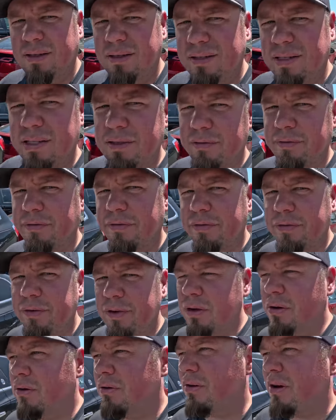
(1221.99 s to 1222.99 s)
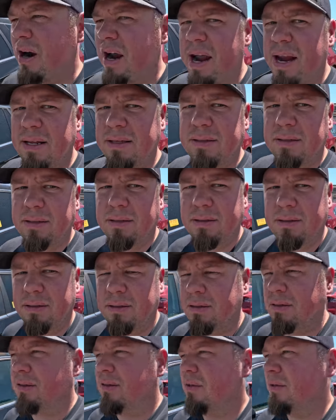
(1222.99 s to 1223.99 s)
Doesn't feel right,
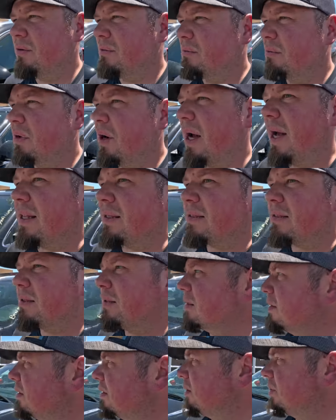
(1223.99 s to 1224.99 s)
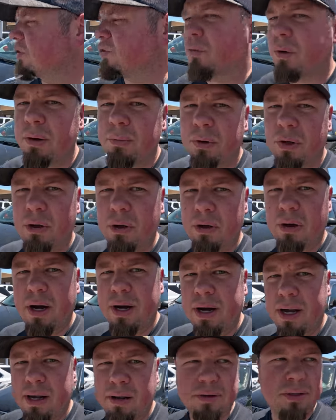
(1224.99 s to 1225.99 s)
but there's wind blowing
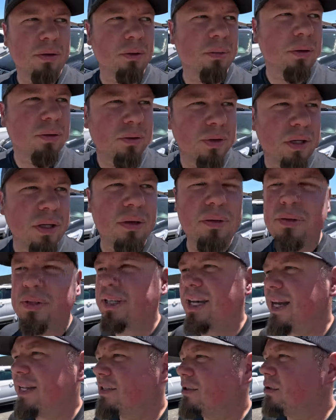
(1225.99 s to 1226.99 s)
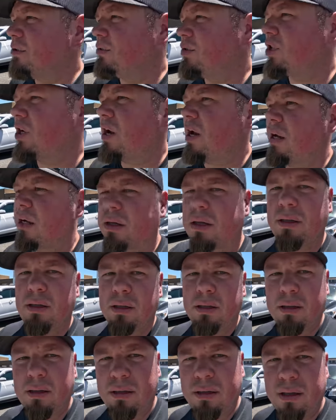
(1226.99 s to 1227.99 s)
right now, so we're going to use that to check.
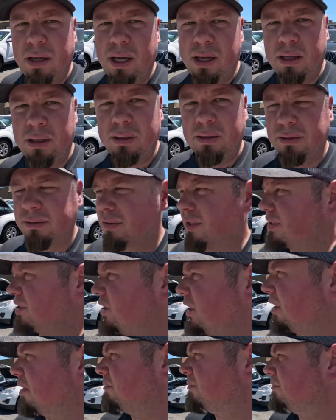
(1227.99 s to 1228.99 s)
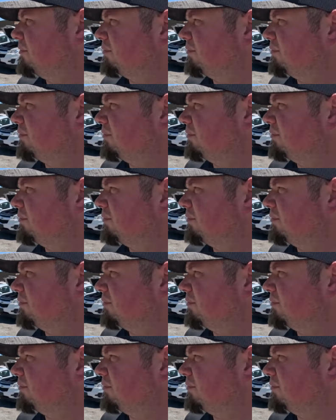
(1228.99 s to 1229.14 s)
And let's check it.